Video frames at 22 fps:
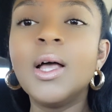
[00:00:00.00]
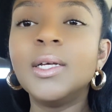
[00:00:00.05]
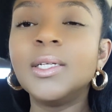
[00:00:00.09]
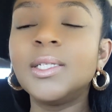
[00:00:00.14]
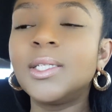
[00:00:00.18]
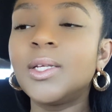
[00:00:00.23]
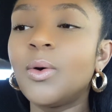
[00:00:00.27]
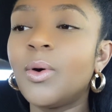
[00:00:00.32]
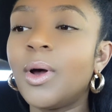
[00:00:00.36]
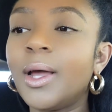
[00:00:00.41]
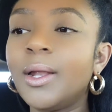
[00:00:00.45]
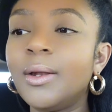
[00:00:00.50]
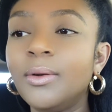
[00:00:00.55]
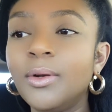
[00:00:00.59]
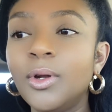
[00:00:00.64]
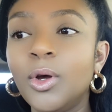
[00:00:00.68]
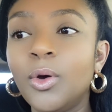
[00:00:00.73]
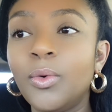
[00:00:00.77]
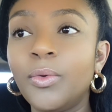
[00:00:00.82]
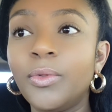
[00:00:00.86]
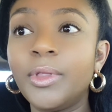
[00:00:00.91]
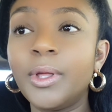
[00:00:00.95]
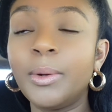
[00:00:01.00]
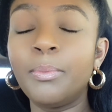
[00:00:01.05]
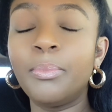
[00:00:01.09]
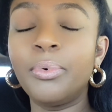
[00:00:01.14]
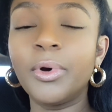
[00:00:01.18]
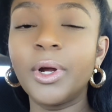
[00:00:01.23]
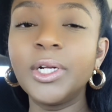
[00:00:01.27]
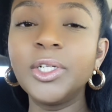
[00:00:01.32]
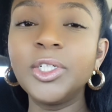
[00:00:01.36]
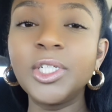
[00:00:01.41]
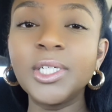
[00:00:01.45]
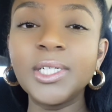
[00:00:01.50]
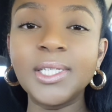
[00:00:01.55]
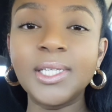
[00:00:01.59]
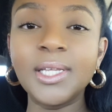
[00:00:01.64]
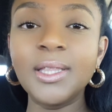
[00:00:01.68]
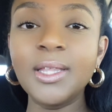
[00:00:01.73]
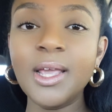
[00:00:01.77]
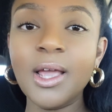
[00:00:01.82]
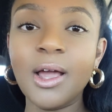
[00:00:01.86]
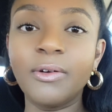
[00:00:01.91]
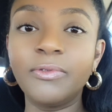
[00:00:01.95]
So I don't know, the brunch is
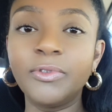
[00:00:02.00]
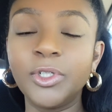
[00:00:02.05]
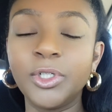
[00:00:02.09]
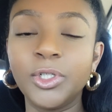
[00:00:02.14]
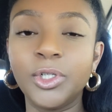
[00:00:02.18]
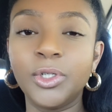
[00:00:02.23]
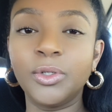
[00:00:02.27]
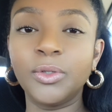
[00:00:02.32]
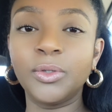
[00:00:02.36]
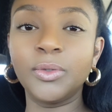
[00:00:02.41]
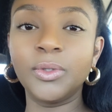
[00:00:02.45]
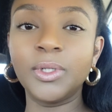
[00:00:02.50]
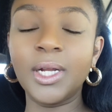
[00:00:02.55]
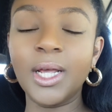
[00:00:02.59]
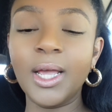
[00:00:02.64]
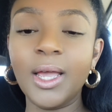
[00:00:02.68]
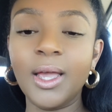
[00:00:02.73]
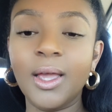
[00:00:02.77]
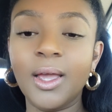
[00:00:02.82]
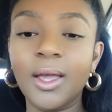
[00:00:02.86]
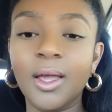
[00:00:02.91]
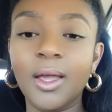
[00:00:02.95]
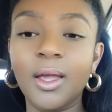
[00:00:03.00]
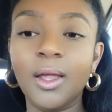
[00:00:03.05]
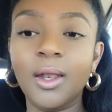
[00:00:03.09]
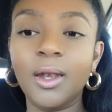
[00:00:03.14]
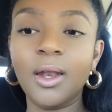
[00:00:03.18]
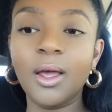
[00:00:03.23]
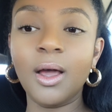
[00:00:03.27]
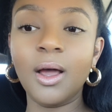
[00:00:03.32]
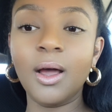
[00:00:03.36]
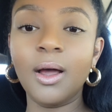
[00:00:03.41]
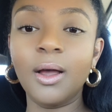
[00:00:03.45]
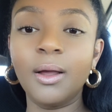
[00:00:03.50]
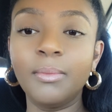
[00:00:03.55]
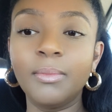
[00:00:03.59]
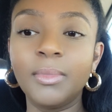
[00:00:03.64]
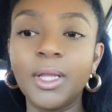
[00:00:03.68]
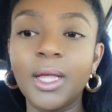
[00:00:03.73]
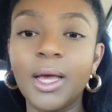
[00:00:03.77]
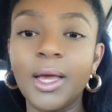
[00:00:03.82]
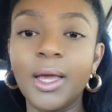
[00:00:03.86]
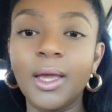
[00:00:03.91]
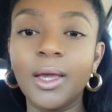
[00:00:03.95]
in the afternoon, and
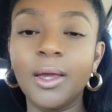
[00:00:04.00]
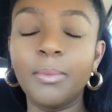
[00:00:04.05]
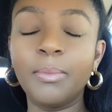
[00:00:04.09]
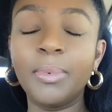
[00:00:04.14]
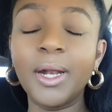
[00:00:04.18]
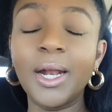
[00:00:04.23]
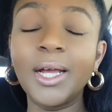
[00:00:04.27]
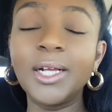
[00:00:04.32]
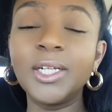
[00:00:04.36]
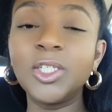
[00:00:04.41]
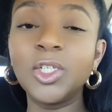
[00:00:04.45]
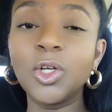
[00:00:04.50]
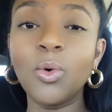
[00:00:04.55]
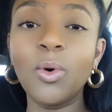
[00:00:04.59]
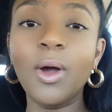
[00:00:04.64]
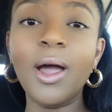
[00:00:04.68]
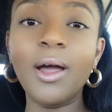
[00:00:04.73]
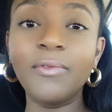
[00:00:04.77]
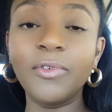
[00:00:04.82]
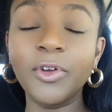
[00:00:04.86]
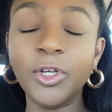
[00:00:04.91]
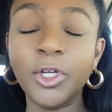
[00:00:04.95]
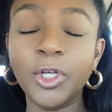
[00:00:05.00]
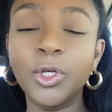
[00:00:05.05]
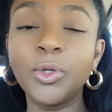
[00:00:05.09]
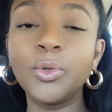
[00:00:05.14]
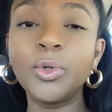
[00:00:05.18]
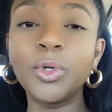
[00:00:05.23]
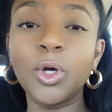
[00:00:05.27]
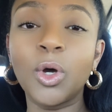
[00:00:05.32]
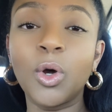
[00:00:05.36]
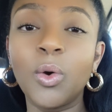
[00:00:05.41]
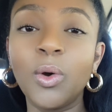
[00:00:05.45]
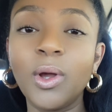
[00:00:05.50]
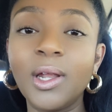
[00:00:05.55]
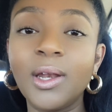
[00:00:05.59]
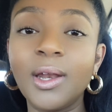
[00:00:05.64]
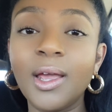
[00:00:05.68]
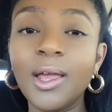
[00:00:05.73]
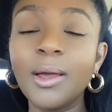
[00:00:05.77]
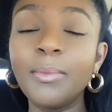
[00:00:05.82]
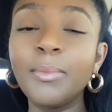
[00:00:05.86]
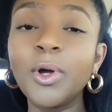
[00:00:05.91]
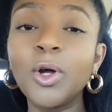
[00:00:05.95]
I'm like, but I don't have a cute coat,
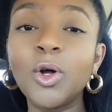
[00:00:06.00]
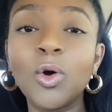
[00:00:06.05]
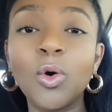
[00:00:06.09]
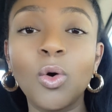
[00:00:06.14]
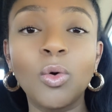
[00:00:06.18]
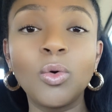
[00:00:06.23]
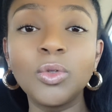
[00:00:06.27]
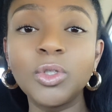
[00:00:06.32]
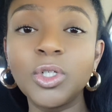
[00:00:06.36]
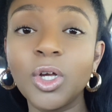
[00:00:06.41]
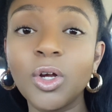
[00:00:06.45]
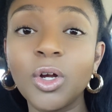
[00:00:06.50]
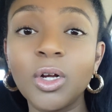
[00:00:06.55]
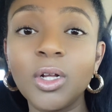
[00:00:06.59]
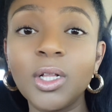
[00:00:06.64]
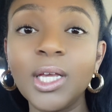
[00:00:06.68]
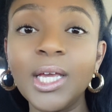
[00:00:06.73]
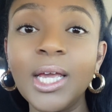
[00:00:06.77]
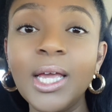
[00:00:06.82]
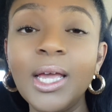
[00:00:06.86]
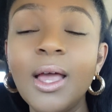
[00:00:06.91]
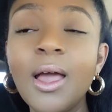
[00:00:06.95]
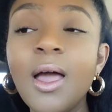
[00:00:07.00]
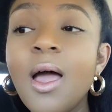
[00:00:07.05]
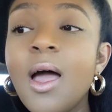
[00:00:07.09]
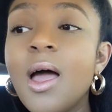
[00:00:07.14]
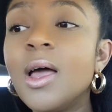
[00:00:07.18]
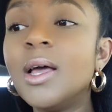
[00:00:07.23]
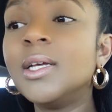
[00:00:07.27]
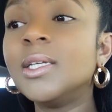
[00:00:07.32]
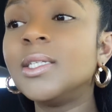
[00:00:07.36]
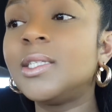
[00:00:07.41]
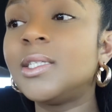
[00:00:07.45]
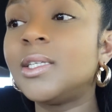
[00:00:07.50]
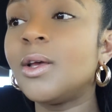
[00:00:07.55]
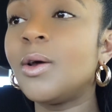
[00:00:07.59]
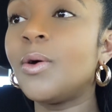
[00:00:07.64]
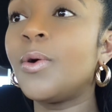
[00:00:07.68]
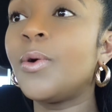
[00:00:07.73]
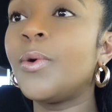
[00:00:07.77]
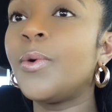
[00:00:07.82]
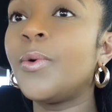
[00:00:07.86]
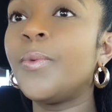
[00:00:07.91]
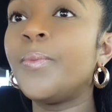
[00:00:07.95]
and I am a cold girly,
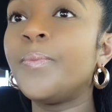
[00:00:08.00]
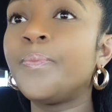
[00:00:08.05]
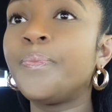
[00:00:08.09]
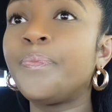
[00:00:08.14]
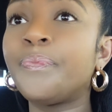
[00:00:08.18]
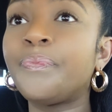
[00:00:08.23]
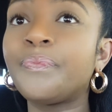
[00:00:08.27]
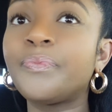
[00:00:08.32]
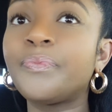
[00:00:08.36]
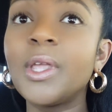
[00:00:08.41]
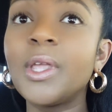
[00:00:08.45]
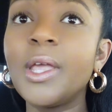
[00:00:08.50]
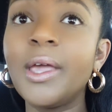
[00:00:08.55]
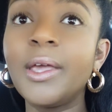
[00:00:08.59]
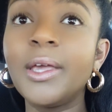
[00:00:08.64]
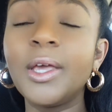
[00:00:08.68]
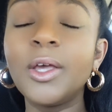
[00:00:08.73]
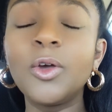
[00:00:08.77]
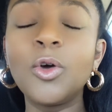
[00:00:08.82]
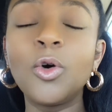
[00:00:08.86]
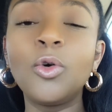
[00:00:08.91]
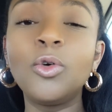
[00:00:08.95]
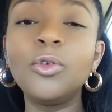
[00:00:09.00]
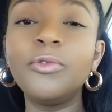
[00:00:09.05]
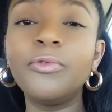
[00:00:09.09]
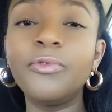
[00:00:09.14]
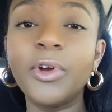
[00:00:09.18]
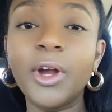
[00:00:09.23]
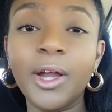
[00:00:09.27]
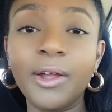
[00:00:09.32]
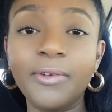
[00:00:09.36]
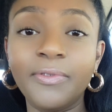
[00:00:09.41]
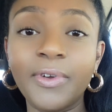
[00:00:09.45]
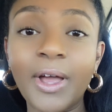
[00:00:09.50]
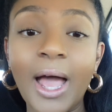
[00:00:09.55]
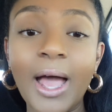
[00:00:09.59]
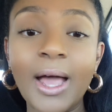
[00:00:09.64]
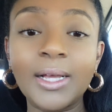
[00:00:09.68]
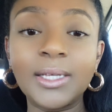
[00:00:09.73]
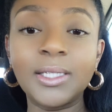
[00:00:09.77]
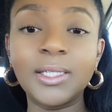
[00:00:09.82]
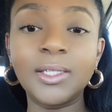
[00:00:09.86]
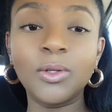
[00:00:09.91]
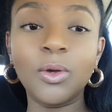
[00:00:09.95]
so I get cold very
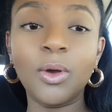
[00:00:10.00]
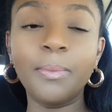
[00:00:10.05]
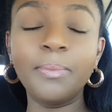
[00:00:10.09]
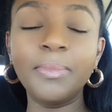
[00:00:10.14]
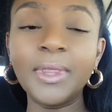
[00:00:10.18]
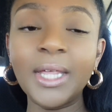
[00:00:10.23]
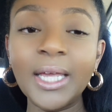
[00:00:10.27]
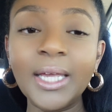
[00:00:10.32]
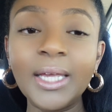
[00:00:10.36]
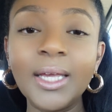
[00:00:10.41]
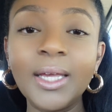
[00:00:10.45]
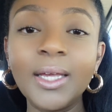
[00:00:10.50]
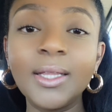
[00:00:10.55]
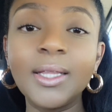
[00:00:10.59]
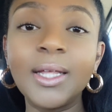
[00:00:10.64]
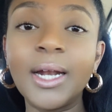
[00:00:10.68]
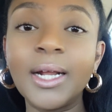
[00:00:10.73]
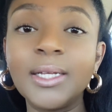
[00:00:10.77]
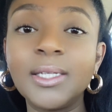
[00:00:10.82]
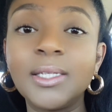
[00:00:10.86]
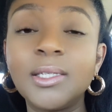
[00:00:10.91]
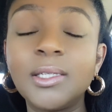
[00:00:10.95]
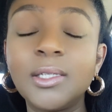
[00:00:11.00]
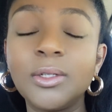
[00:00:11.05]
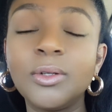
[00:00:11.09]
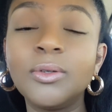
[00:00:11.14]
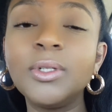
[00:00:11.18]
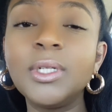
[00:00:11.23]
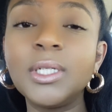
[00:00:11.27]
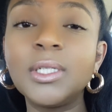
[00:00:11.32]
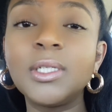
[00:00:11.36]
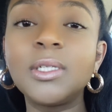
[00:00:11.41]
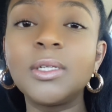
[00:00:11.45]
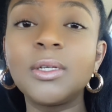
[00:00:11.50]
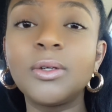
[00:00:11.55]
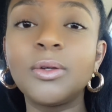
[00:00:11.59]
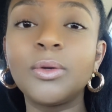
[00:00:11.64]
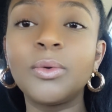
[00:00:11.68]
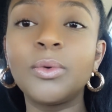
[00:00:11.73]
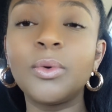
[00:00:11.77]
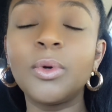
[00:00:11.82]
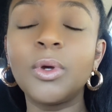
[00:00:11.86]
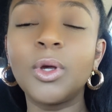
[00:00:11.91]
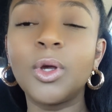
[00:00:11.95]
fast. So I'm thinking that I still need
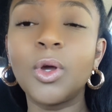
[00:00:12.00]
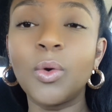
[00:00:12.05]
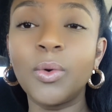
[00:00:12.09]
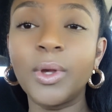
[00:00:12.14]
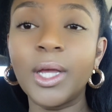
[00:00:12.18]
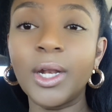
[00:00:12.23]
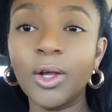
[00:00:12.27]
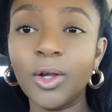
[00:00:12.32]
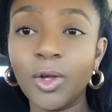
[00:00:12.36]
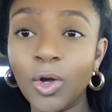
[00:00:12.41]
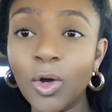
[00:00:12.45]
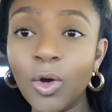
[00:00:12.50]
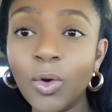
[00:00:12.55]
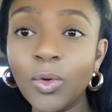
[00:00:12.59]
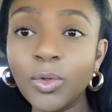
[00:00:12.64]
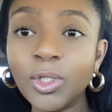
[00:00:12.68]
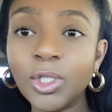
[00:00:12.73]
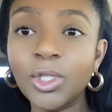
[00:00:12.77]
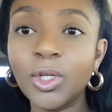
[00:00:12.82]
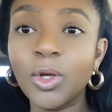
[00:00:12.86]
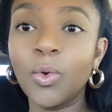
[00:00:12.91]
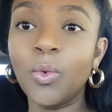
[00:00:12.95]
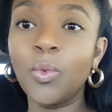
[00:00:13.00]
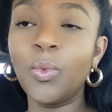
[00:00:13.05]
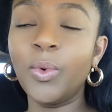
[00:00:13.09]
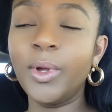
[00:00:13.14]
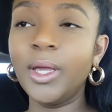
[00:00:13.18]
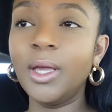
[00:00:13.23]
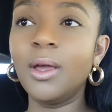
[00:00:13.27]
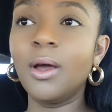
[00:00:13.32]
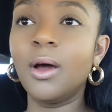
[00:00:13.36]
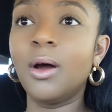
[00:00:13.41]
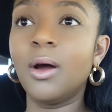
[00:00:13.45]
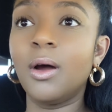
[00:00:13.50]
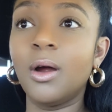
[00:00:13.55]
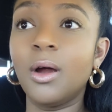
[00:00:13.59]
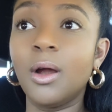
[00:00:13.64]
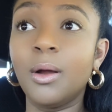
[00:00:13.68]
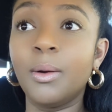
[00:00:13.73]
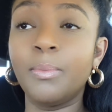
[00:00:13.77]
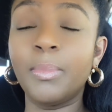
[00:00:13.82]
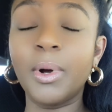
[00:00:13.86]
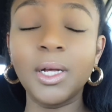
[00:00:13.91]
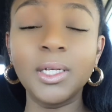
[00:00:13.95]
to go get a coat. So we
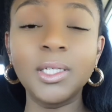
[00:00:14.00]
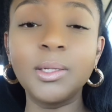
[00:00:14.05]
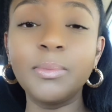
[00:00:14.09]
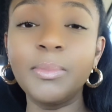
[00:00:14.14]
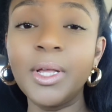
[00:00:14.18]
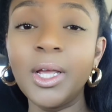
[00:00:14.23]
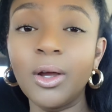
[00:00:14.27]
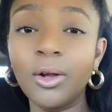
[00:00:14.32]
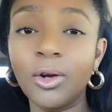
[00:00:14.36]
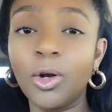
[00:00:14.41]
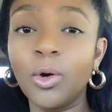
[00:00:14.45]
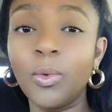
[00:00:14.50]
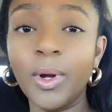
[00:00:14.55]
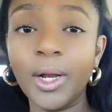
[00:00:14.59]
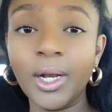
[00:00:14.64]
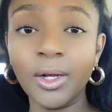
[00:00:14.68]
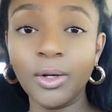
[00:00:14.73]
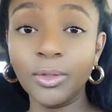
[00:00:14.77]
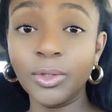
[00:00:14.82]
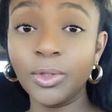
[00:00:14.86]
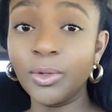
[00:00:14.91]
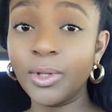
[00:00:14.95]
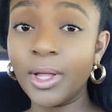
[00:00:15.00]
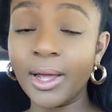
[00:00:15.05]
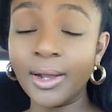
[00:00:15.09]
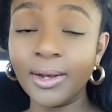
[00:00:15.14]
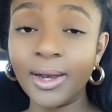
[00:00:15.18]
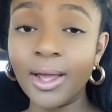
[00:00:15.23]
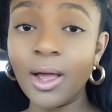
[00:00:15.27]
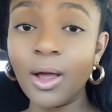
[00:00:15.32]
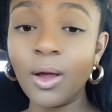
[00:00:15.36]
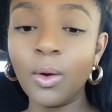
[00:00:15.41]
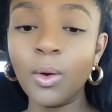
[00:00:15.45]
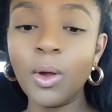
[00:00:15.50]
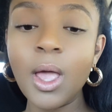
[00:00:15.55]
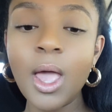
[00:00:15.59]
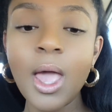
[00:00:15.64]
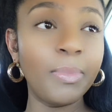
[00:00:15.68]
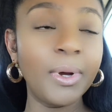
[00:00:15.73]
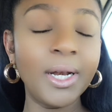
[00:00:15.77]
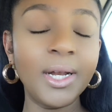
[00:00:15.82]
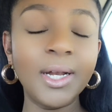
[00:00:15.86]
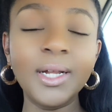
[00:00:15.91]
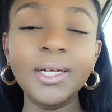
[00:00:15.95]
are possibly on our way to go do that now,
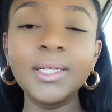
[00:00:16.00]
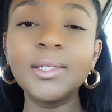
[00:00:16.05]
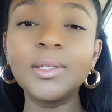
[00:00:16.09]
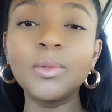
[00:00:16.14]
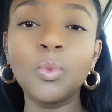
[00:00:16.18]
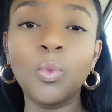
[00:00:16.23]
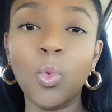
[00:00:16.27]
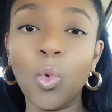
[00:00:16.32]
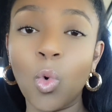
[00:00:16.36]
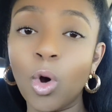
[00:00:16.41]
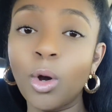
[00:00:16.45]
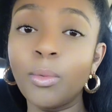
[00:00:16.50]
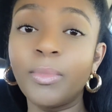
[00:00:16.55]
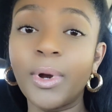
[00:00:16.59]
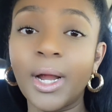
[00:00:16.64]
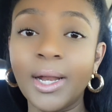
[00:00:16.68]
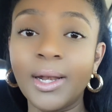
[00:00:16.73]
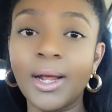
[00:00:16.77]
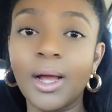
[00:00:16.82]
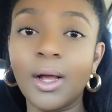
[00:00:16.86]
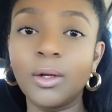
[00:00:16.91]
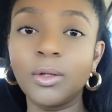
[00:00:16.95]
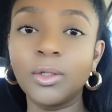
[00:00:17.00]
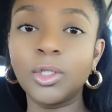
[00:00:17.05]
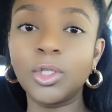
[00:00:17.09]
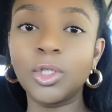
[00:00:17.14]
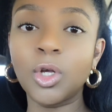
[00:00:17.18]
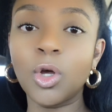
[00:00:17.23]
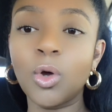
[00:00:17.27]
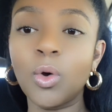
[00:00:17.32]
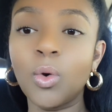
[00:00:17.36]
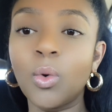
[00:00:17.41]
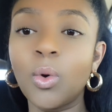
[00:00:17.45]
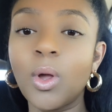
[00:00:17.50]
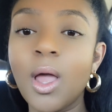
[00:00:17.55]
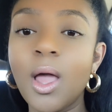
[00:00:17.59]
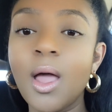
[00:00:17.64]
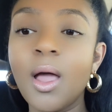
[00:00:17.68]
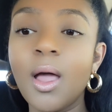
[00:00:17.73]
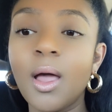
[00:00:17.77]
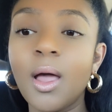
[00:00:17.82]
but it is warm right now, so